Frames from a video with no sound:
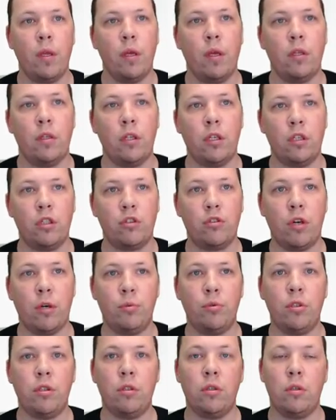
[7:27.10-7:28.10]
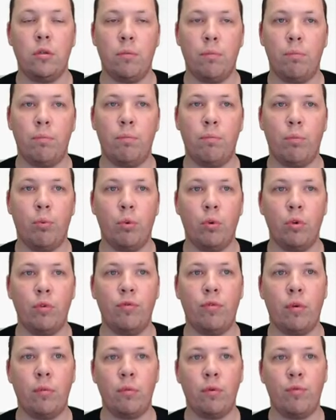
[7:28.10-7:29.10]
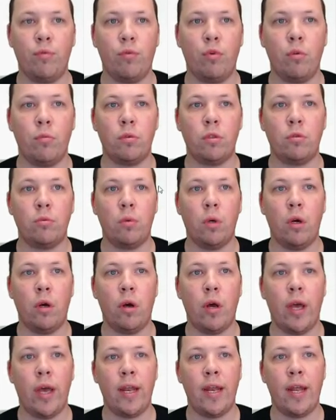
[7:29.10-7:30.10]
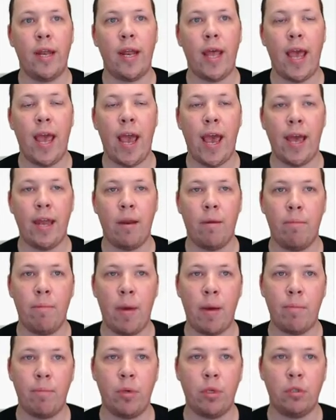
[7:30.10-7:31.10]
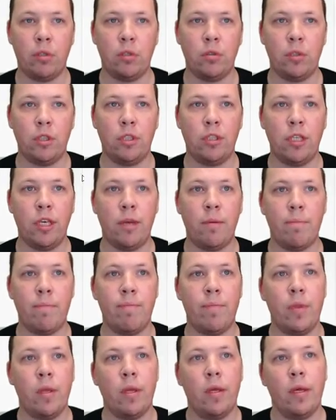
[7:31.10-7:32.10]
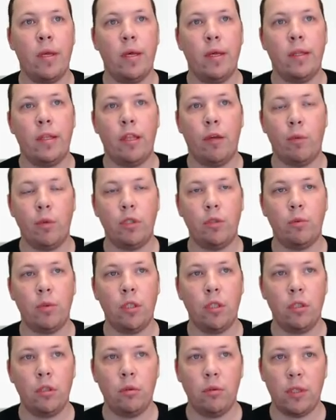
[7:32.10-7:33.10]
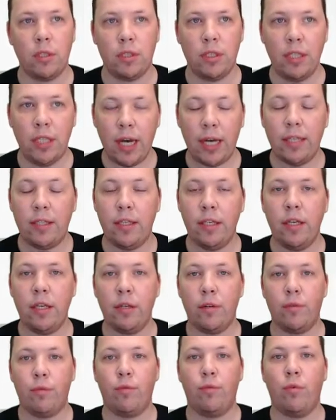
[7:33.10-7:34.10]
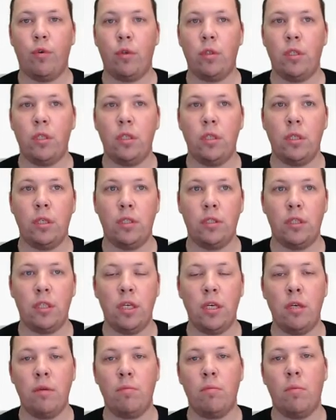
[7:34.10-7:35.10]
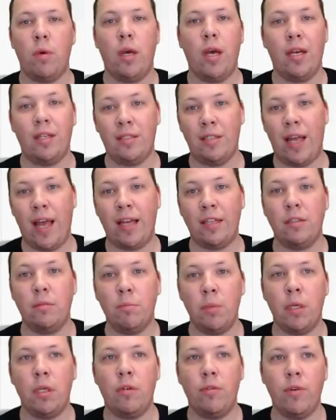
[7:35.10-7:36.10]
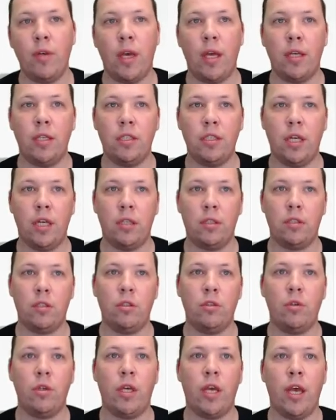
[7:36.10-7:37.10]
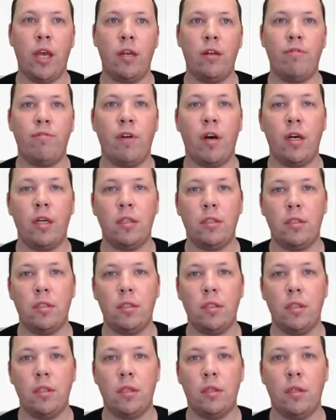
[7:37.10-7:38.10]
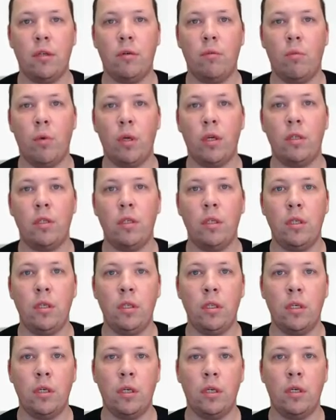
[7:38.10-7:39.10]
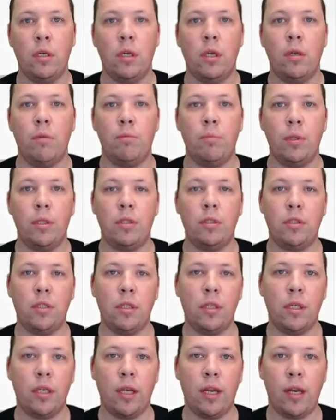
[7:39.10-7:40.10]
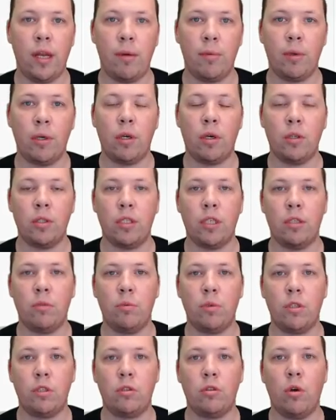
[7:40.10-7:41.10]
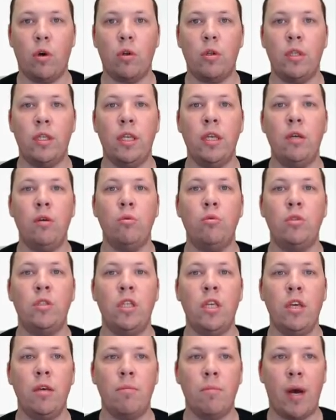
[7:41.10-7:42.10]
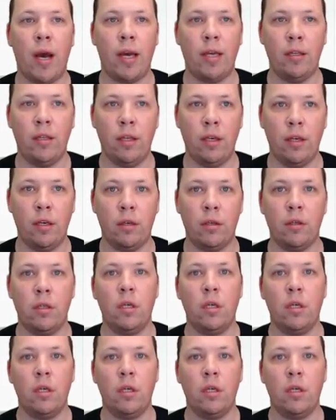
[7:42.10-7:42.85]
The description pulled from the form as well, and then add a member to the team. Now what you want to do is the idea for the team, as it hasn't been created yet, you can find one of the pieces in the dynamic content, which is called new team idea,